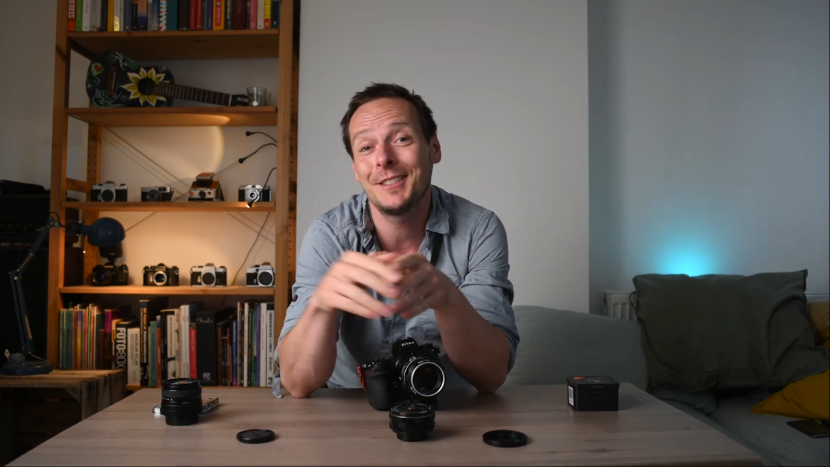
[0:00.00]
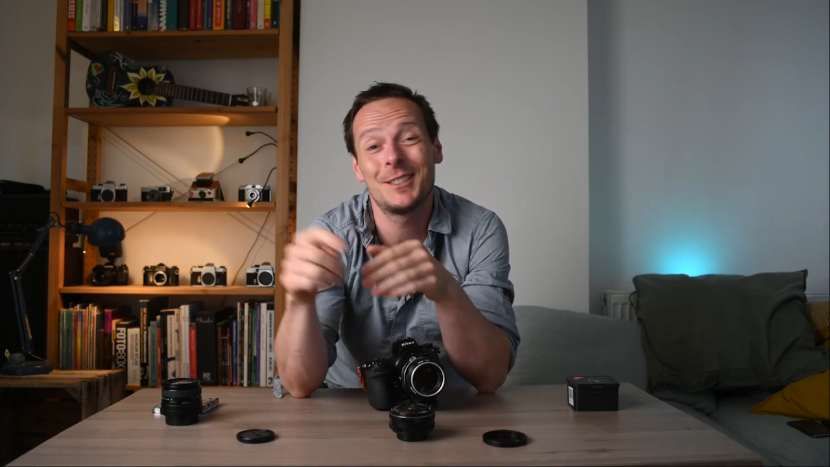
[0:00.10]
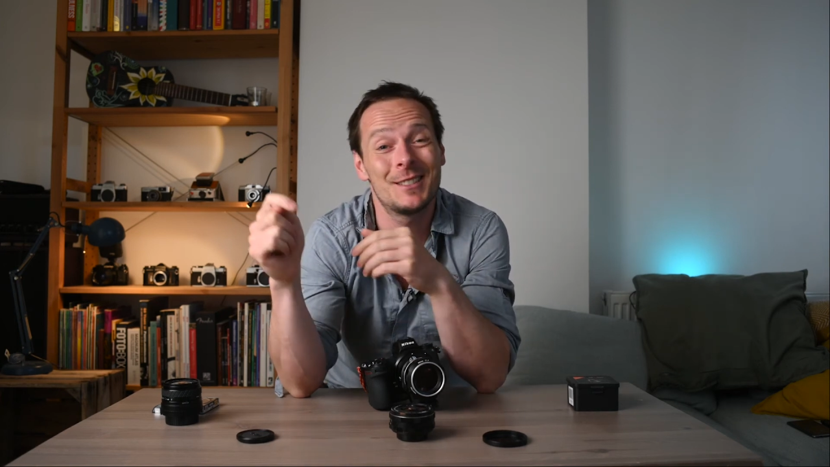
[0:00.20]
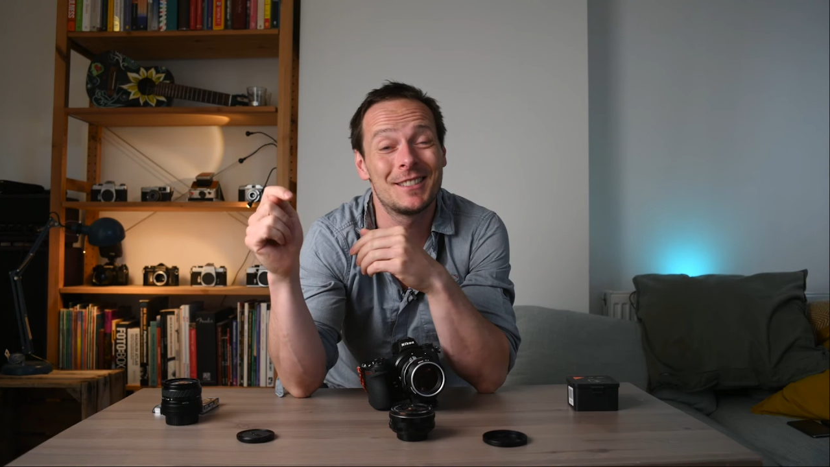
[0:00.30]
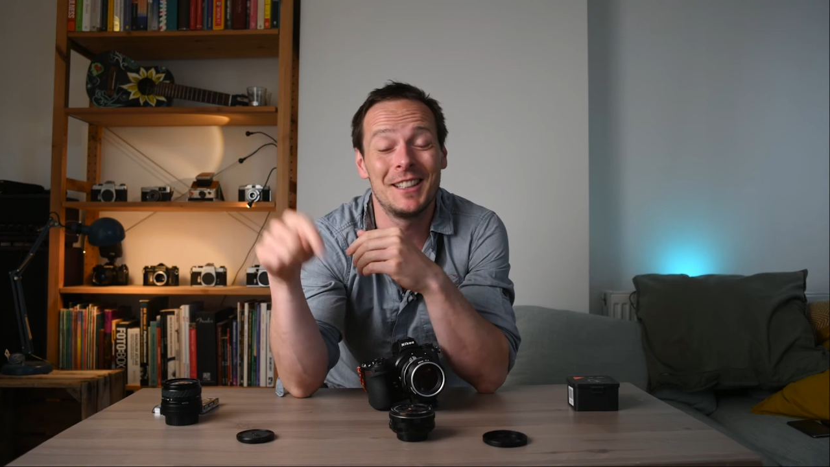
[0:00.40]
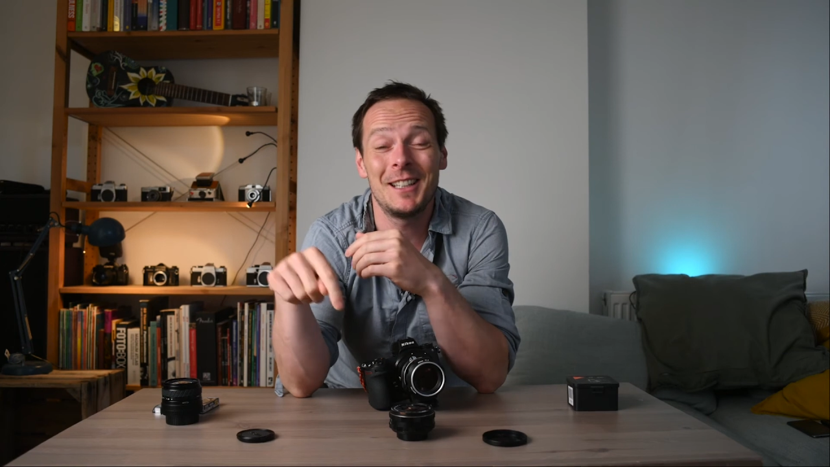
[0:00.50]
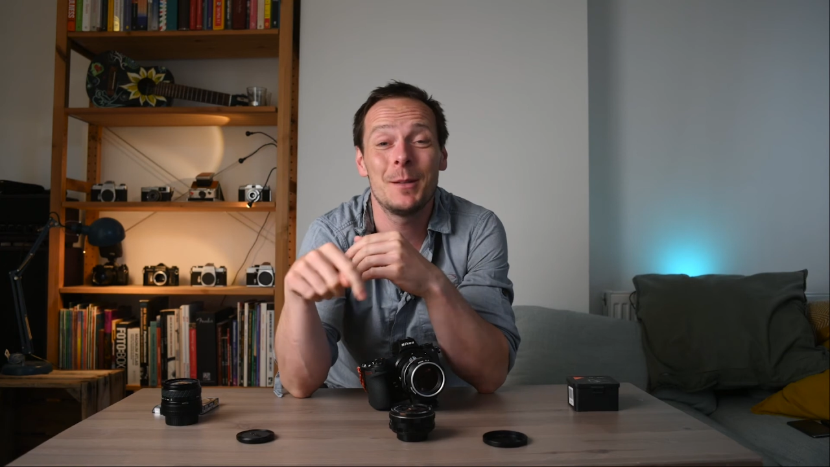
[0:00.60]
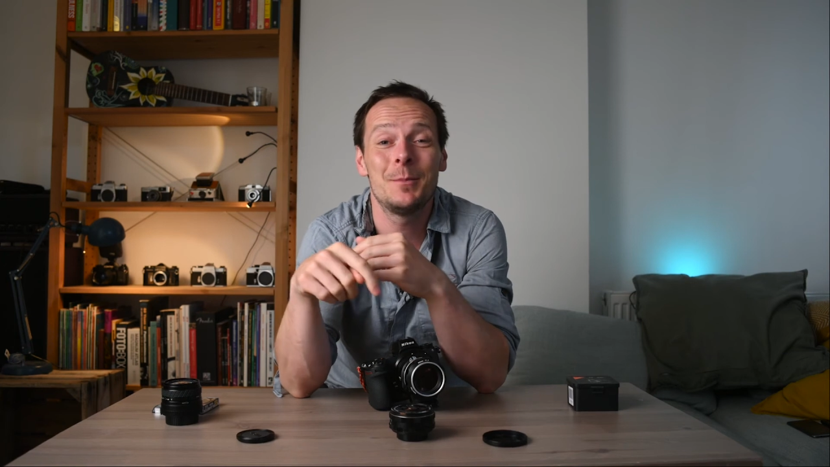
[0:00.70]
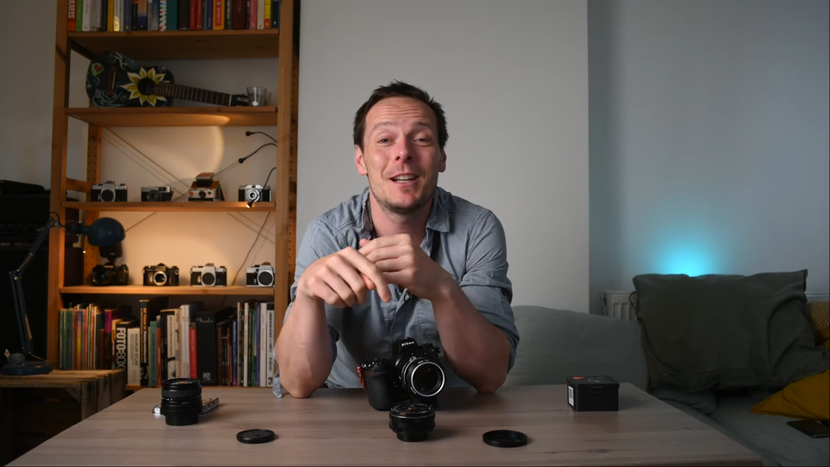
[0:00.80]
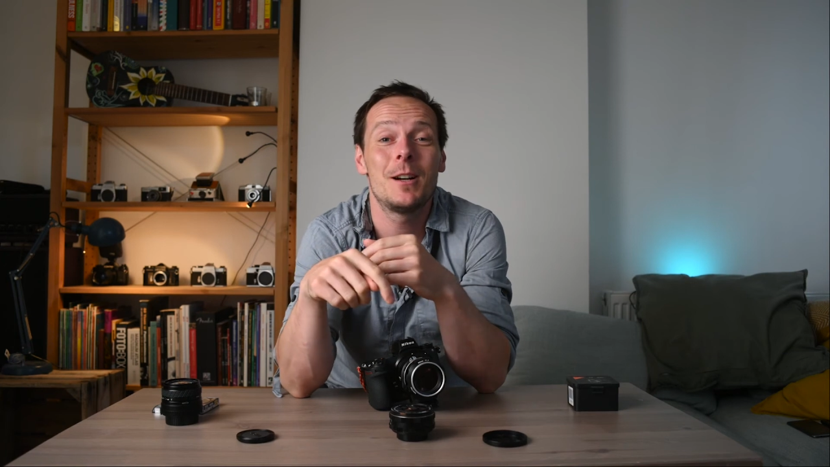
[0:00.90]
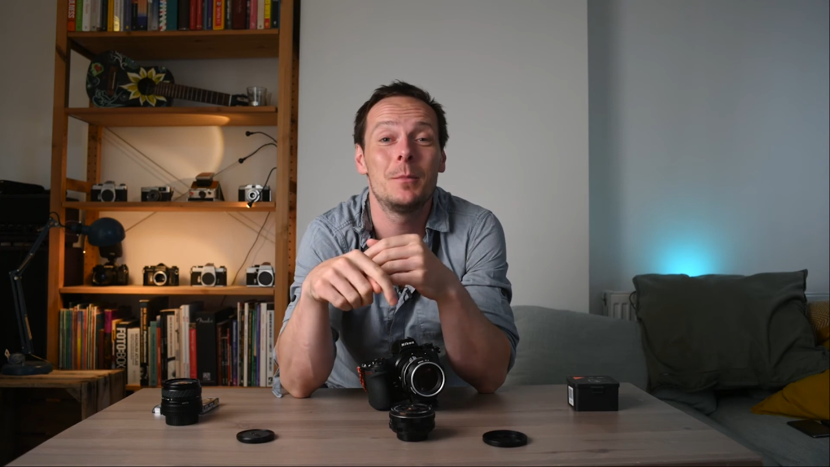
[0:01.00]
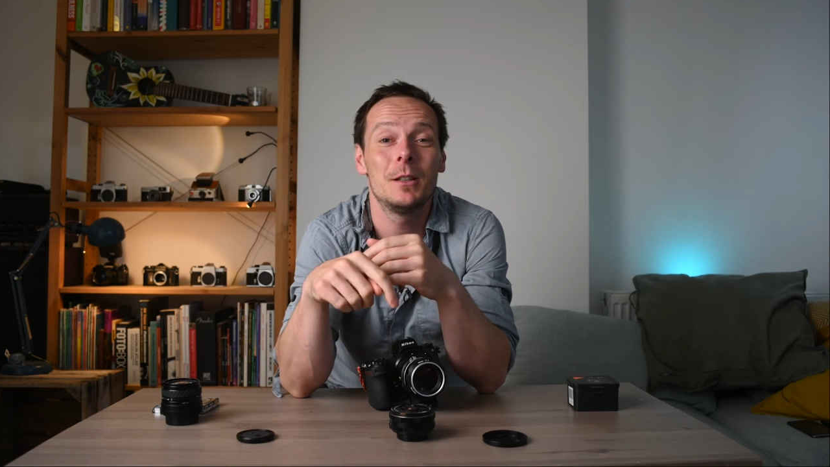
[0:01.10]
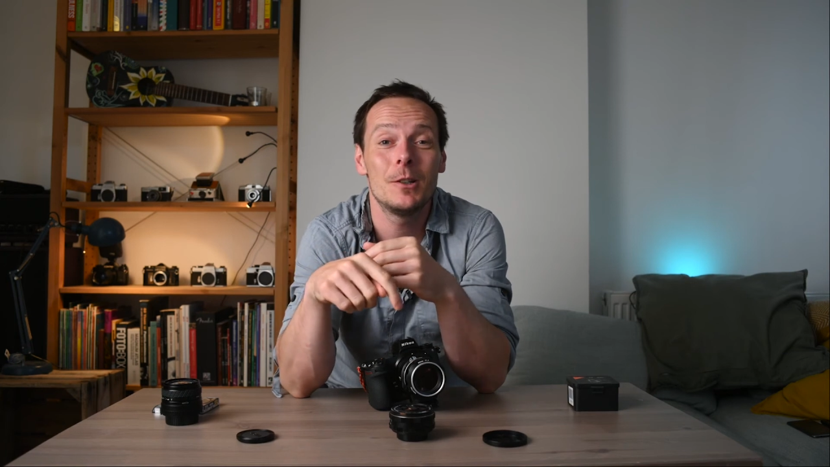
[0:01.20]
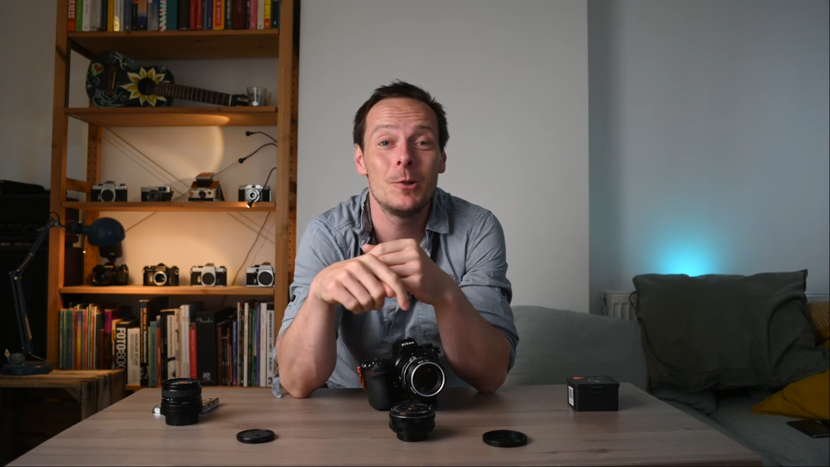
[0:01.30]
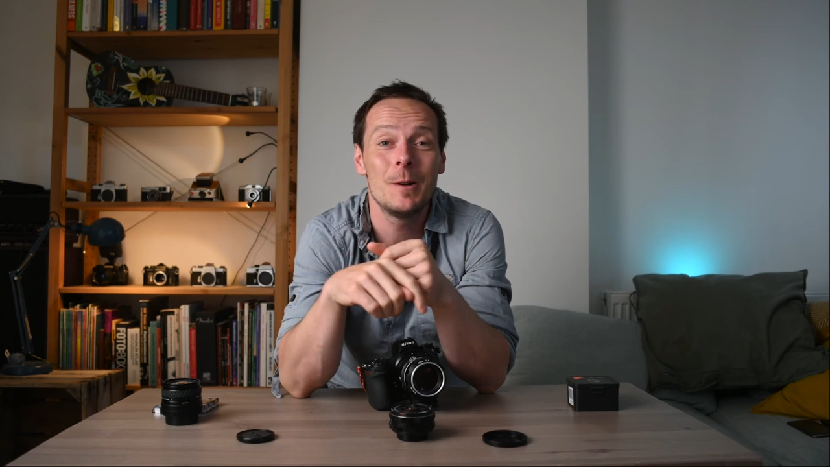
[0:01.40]
just link them down
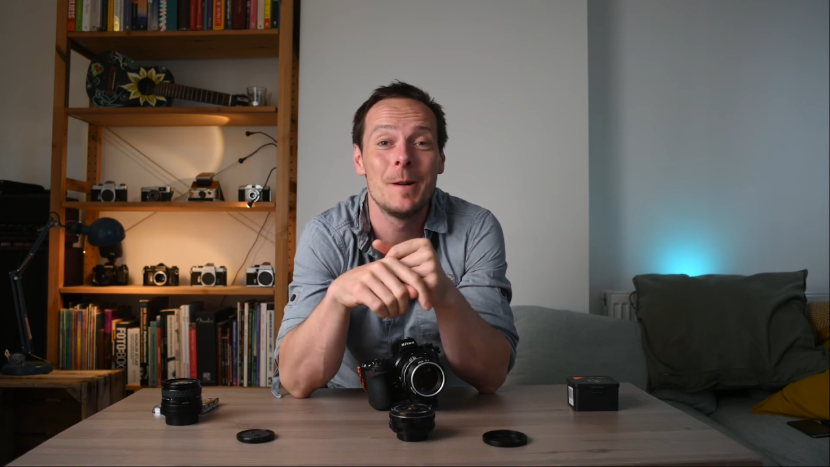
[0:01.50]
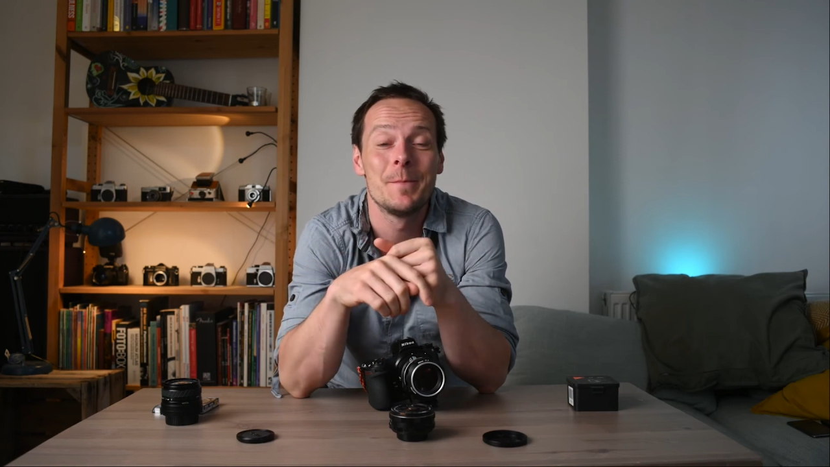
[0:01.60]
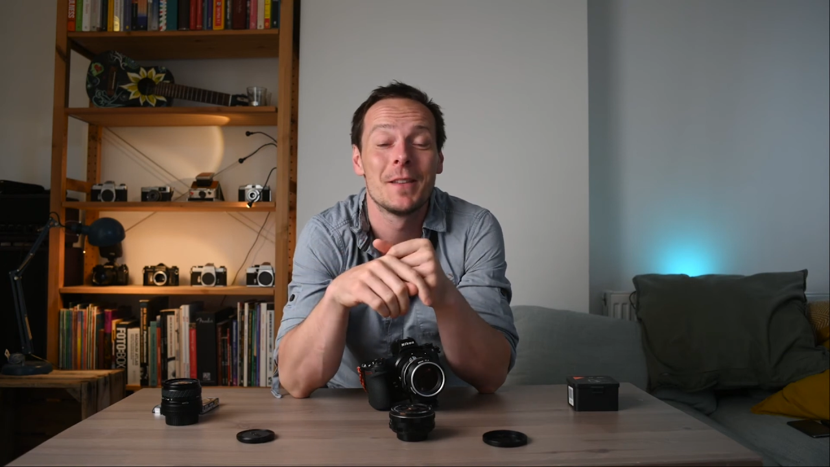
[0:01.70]
below.